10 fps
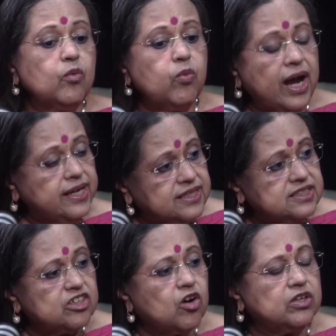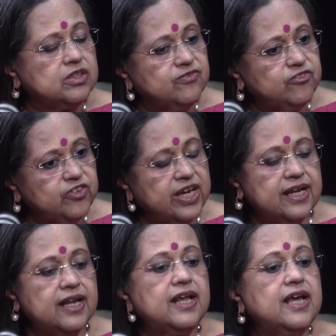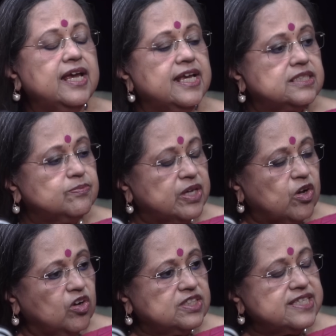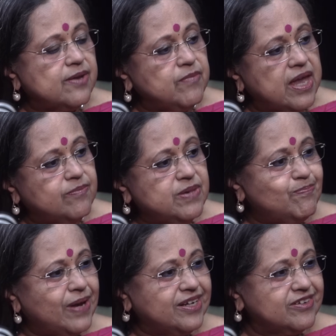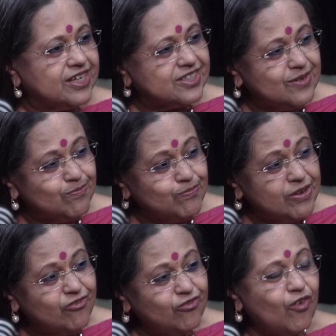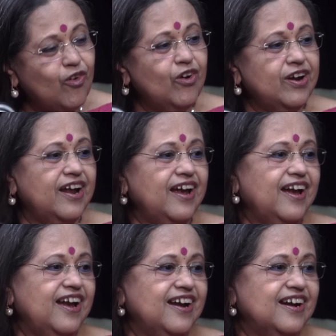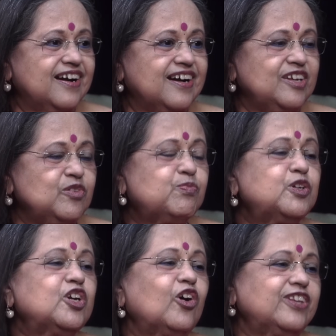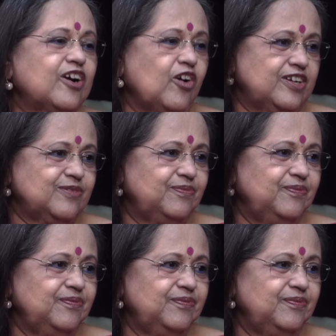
Why does the condom fail? It's because there may be penetration before uh, you putting on the condom.